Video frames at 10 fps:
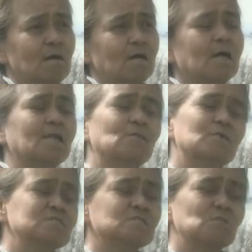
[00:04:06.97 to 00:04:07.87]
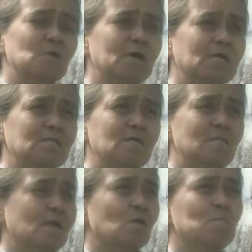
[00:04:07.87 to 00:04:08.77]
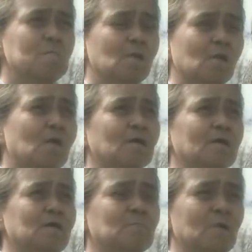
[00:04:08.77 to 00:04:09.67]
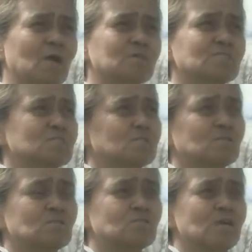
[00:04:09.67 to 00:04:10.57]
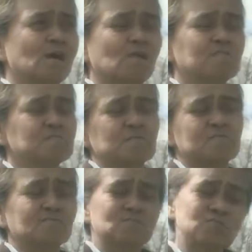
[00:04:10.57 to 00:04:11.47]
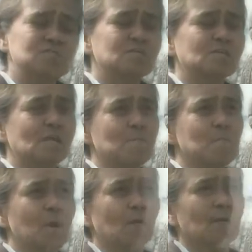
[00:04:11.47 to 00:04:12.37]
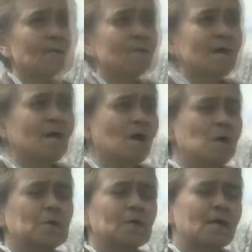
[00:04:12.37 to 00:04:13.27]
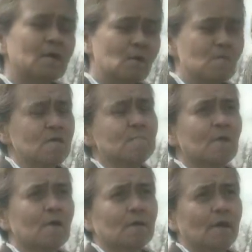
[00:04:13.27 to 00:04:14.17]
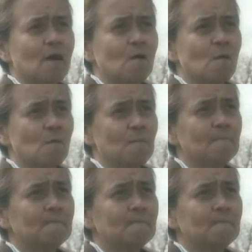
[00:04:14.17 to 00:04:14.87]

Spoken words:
And it wasn't right. They don't belong in boxes on shelves with just a number. And in my heart, I know they belong at home.